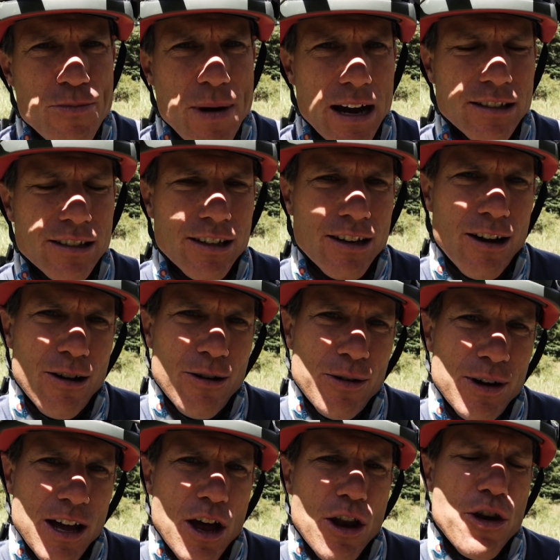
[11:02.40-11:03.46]
Mexico
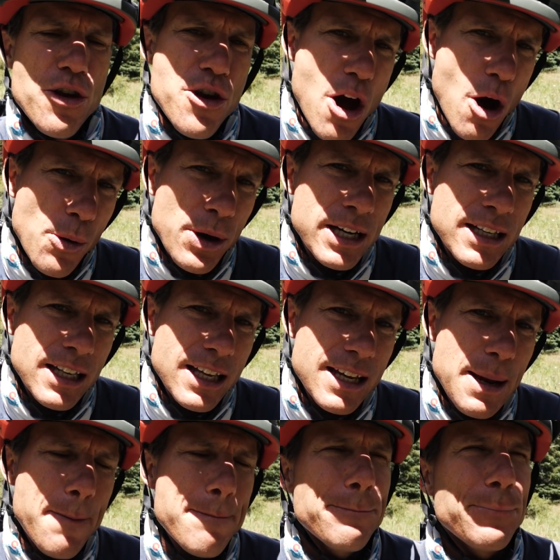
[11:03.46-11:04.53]

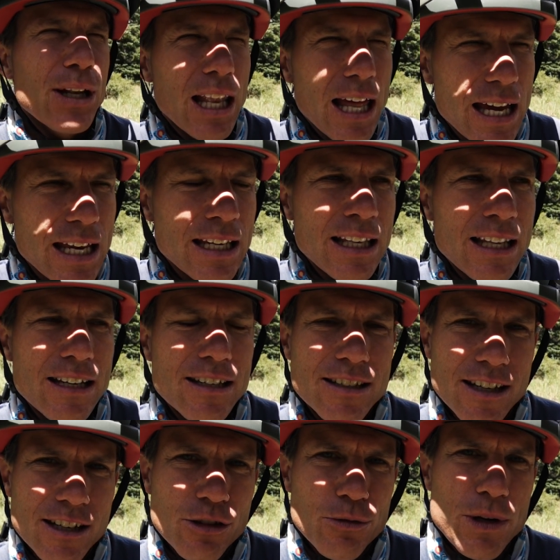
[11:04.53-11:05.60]
knowingly, blatantly
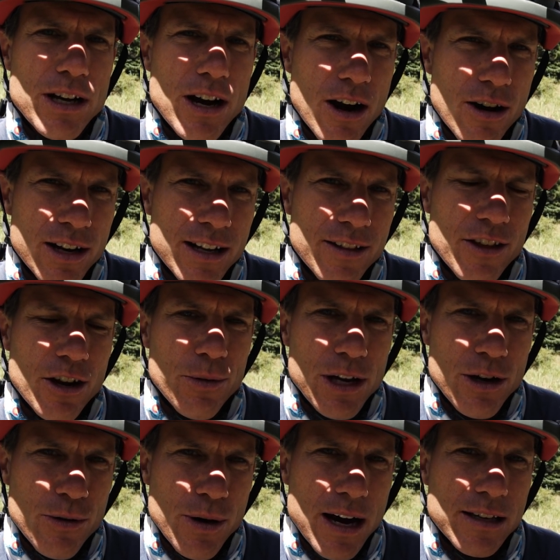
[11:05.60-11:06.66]
disregarding their
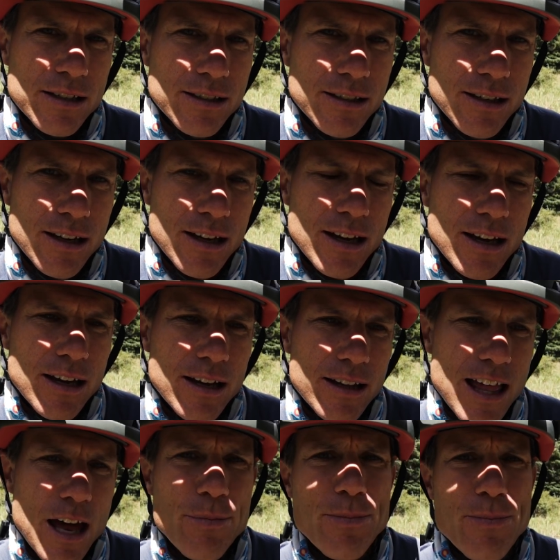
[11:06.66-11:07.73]
request,
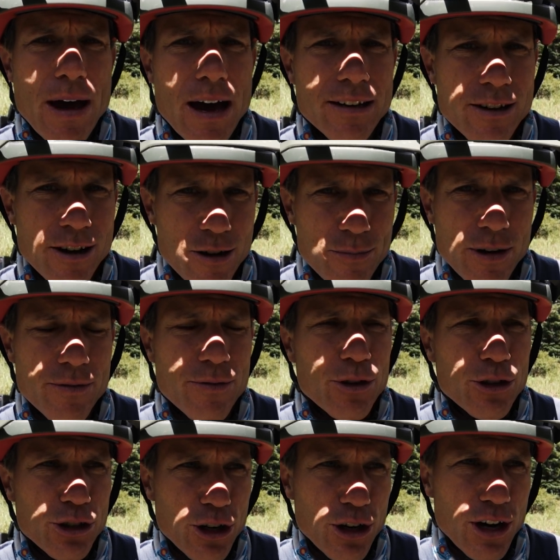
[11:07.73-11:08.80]
that'd be bad karma for
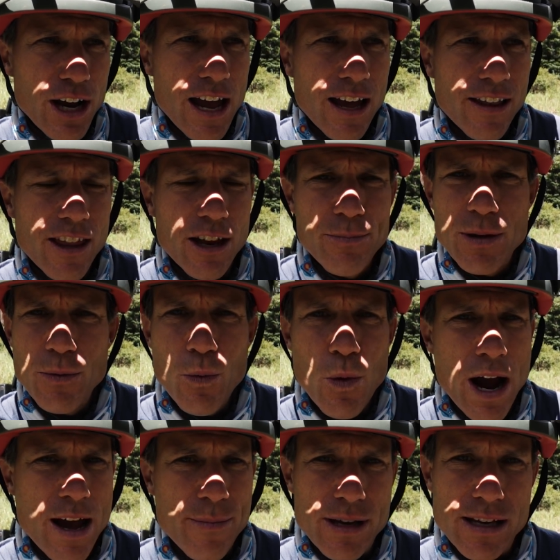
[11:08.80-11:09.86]
sure. And that'd be
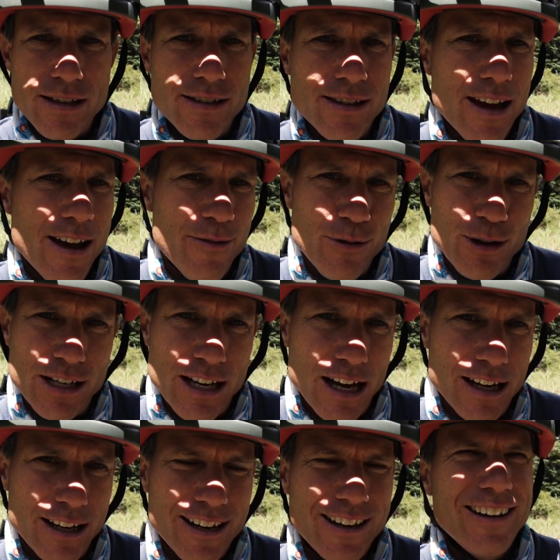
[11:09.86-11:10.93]
whammies every
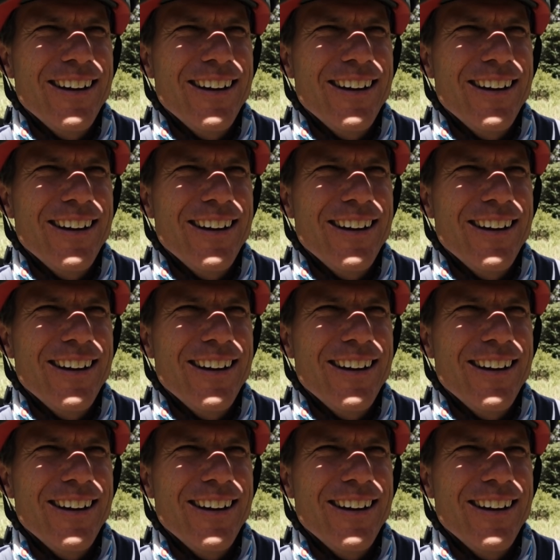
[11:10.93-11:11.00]
day.